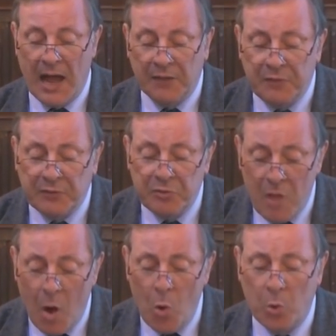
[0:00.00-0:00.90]
and that
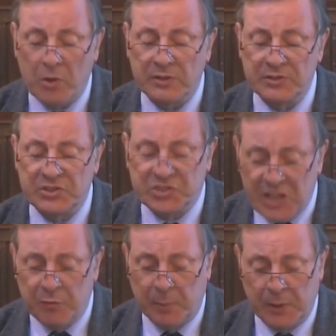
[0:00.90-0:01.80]
no
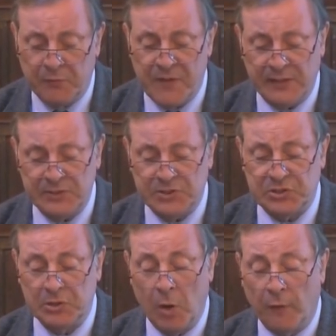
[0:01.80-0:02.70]
conceivable
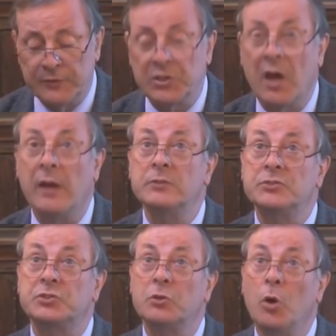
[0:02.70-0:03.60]
advance of
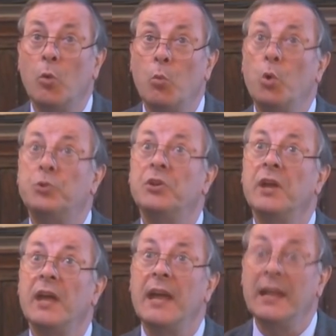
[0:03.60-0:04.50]
science would
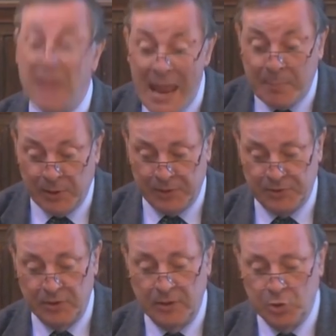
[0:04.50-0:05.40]
enable
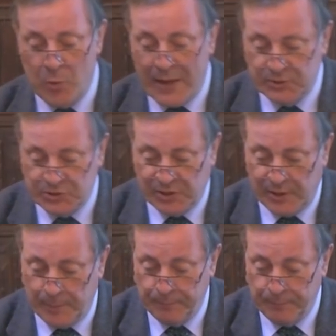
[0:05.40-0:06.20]
it to answer.